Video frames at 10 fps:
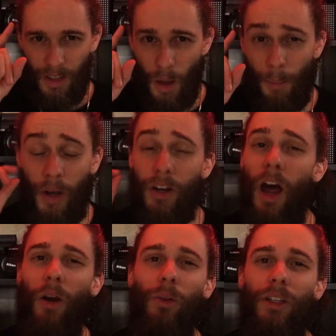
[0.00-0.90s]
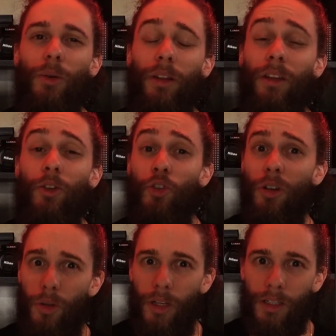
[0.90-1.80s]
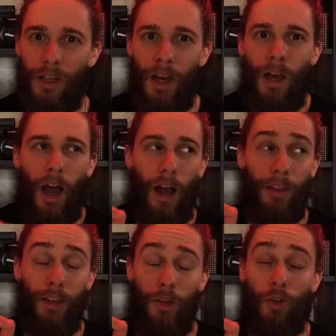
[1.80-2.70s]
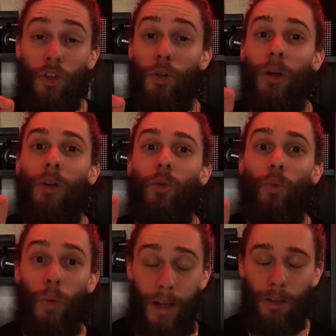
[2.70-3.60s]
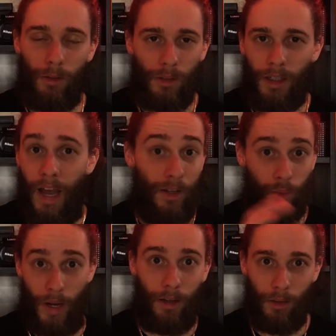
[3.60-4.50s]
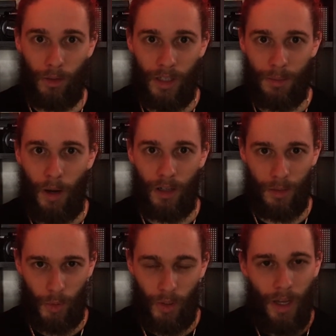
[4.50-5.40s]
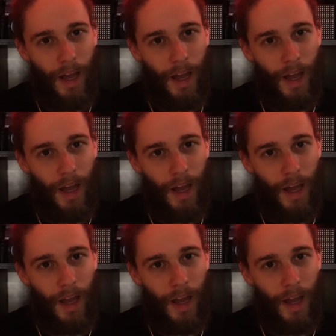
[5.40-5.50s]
but not only do I think you should do this, I think you should do it regularly as possible.